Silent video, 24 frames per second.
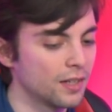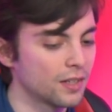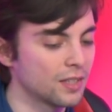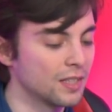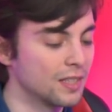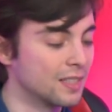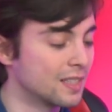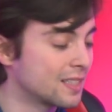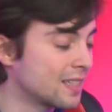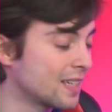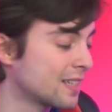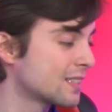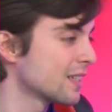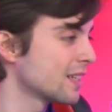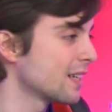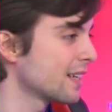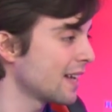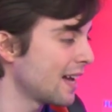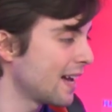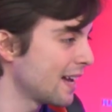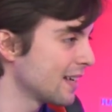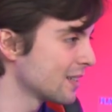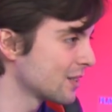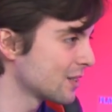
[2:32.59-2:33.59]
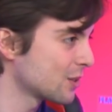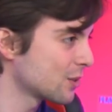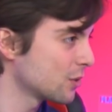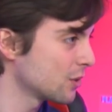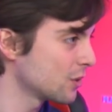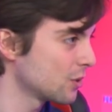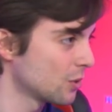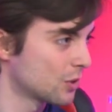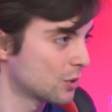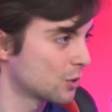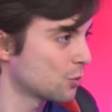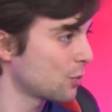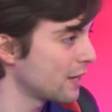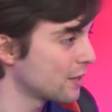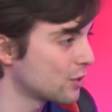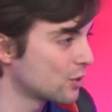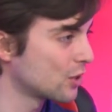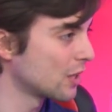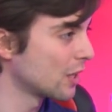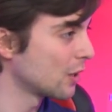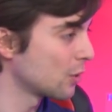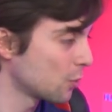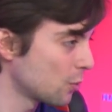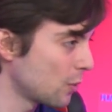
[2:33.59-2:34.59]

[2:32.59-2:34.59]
consistently has sort of strategy